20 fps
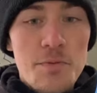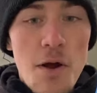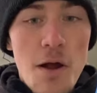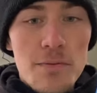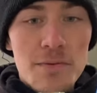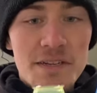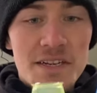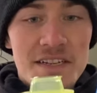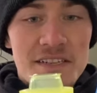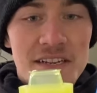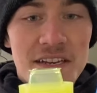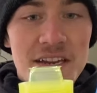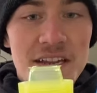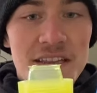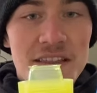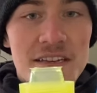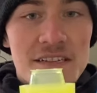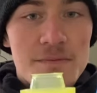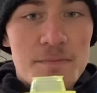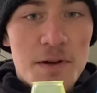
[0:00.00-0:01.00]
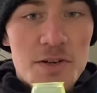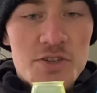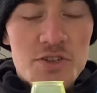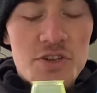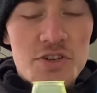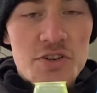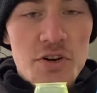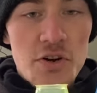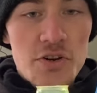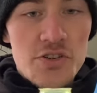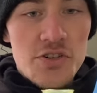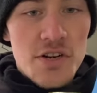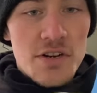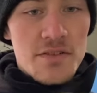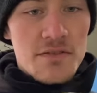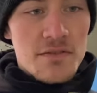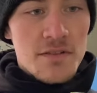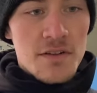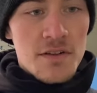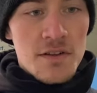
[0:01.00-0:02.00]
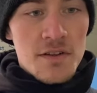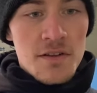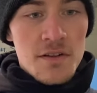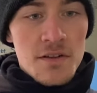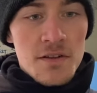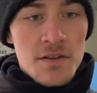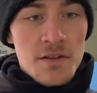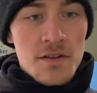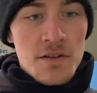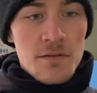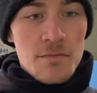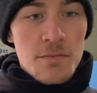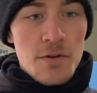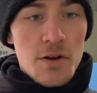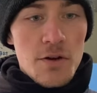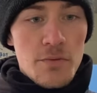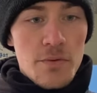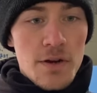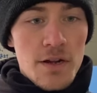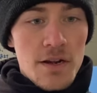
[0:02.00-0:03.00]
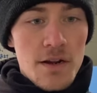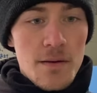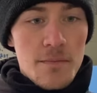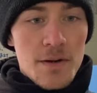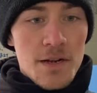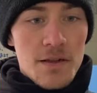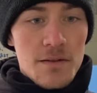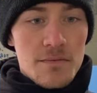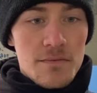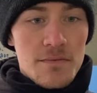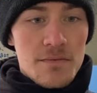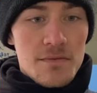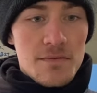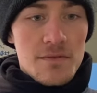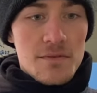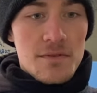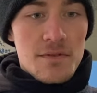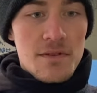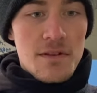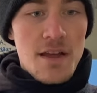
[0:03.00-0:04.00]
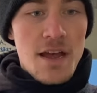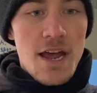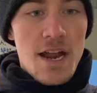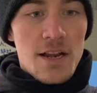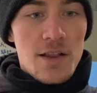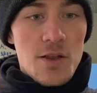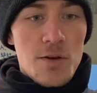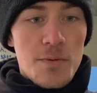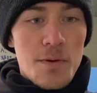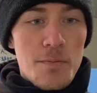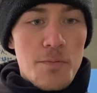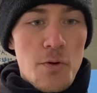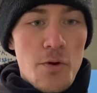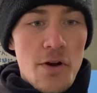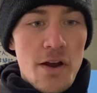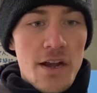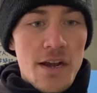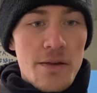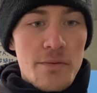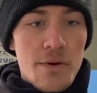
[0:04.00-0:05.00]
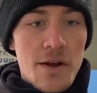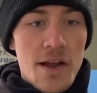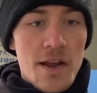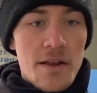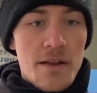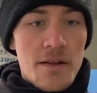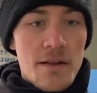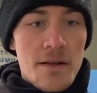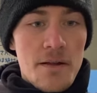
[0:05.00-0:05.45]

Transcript: Probably doesn't need this much detergent. But you know what? I'm going to add a little bit more anyway